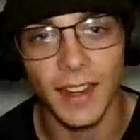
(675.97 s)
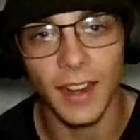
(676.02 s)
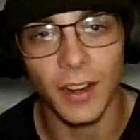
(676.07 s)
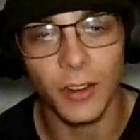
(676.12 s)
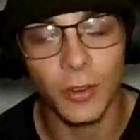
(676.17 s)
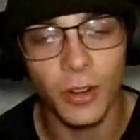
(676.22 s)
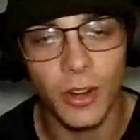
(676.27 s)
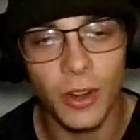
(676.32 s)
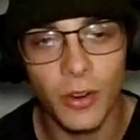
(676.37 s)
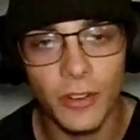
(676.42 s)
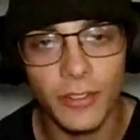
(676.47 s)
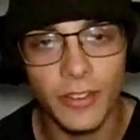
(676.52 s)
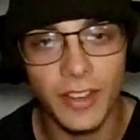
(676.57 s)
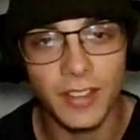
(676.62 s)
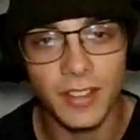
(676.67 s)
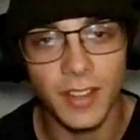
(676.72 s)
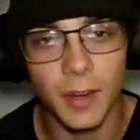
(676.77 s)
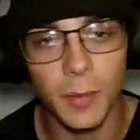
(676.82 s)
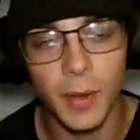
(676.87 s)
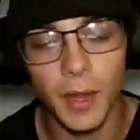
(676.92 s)
I don't know if
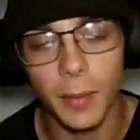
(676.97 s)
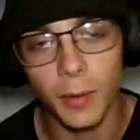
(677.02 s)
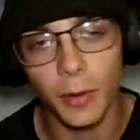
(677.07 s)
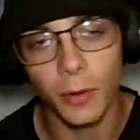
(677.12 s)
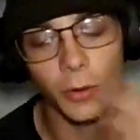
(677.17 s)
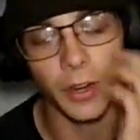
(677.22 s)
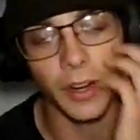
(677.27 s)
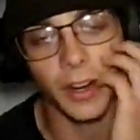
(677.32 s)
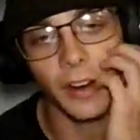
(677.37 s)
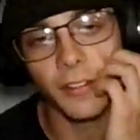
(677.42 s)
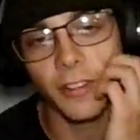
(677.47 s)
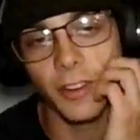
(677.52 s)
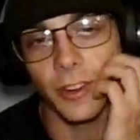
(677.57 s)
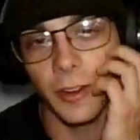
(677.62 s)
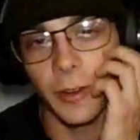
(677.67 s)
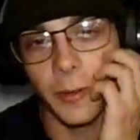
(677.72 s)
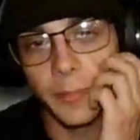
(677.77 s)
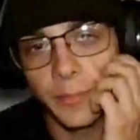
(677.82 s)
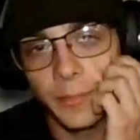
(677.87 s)
he's going to be able to recover.